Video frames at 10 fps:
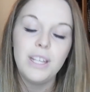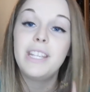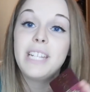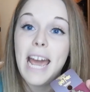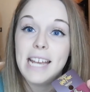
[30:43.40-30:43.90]

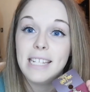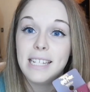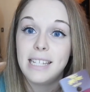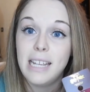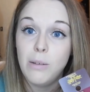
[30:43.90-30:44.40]
the test
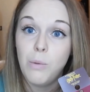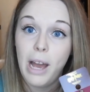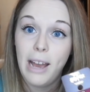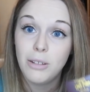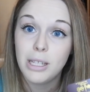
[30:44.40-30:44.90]
to see
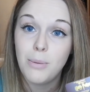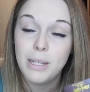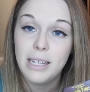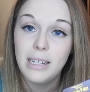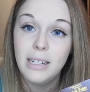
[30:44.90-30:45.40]
what house I
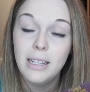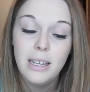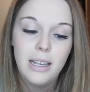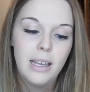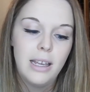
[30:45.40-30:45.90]
was in.
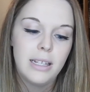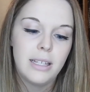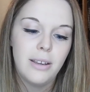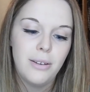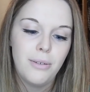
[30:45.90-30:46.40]

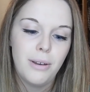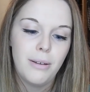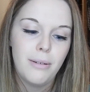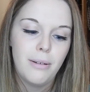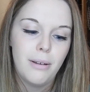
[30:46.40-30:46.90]
So
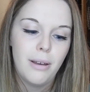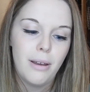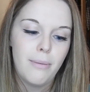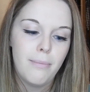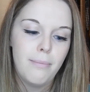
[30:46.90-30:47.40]

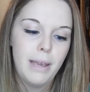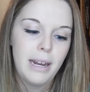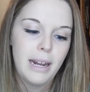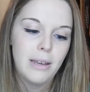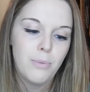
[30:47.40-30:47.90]
me
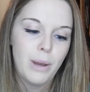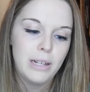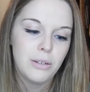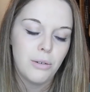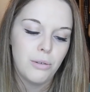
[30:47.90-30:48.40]
and Elliot
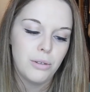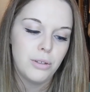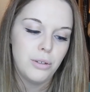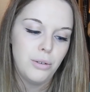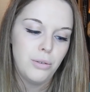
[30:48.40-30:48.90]
went on
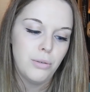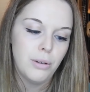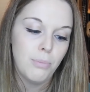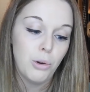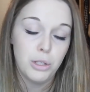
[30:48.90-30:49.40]
to
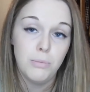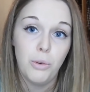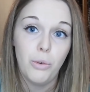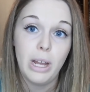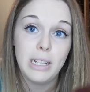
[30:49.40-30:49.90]

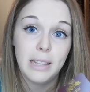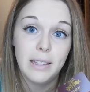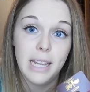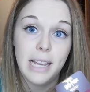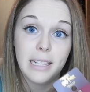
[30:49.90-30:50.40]
Pottermore and done
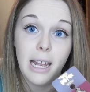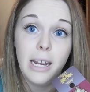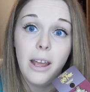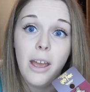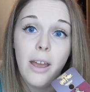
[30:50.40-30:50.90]
the test,
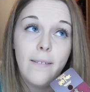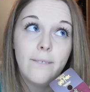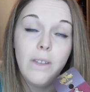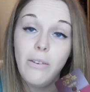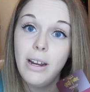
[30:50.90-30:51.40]
and
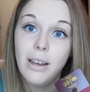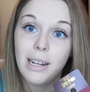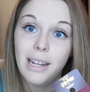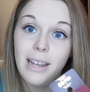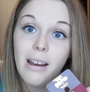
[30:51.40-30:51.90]
very
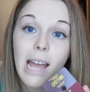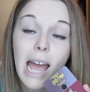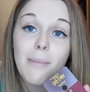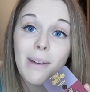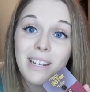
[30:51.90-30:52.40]
luckily I
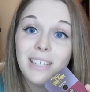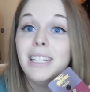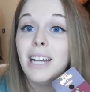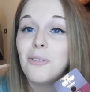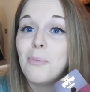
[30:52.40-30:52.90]
am
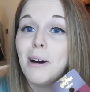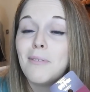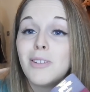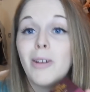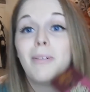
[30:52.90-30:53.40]
actually in
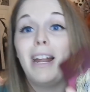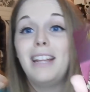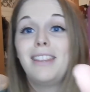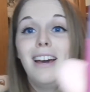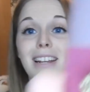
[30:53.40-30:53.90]
Hufflepuff, so I'm glad that